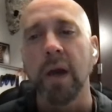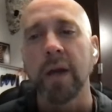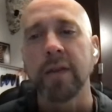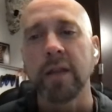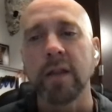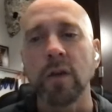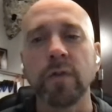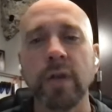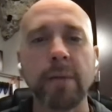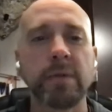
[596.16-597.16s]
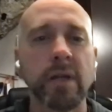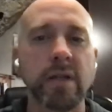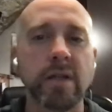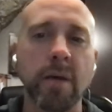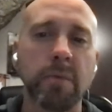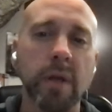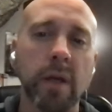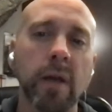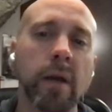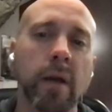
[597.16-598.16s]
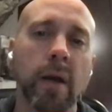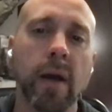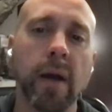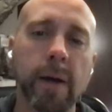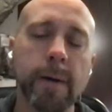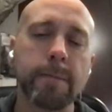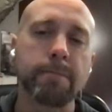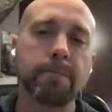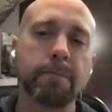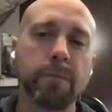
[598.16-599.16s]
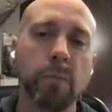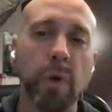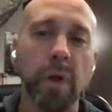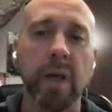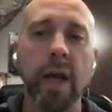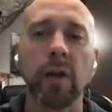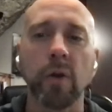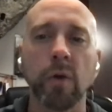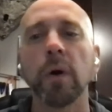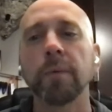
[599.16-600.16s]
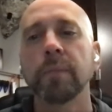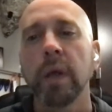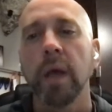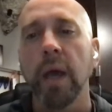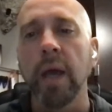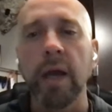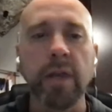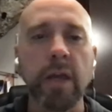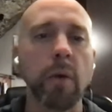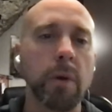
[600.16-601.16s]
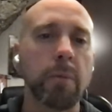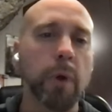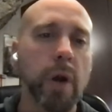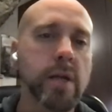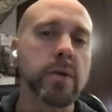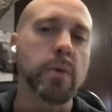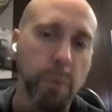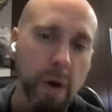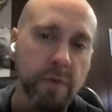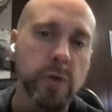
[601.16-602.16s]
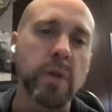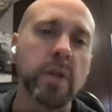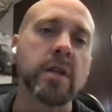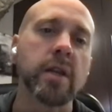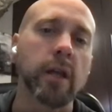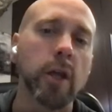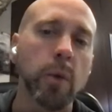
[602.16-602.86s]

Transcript: I think that you've tapped into something um, really kind of cool. And I think I want to preface with this. I think